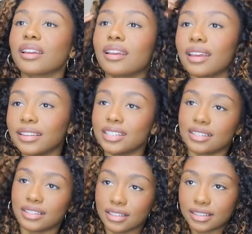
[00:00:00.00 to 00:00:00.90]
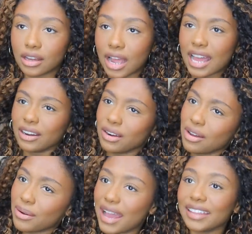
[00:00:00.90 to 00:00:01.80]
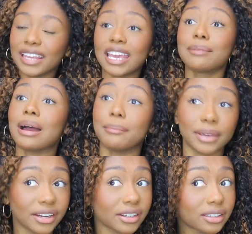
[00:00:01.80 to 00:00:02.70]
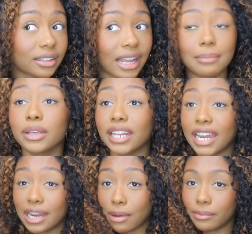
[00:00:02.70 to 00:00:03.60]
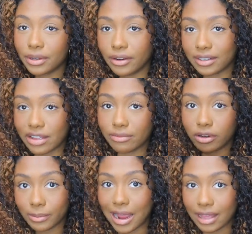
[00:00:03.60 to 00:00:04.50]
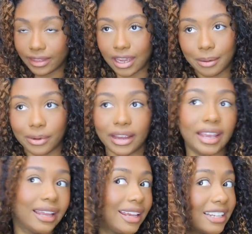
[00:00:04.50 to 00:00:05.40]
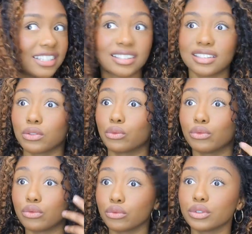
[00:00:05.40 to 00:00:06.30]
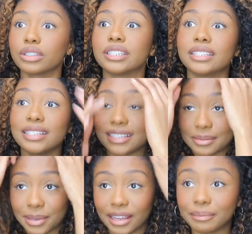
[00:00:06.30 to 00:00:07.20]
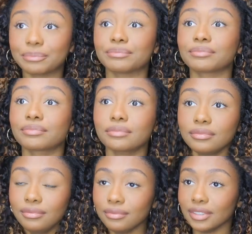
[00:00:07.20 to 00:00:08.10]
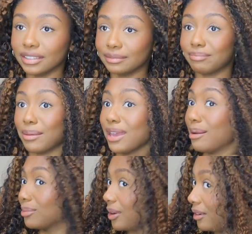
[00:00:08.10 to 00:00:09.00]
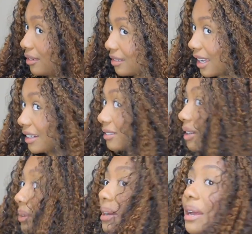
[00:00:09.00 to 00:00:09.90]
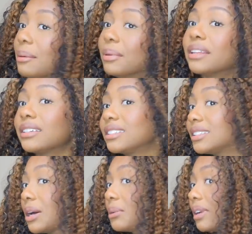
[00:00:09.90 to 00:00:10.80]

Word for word: it just looks so, I don't know, like in my mirror, like I'm looking at it in my mirror because I have a mirror behind the camera and it just looks really good to me. Maybe I'm wrong. I don't know, but it looks so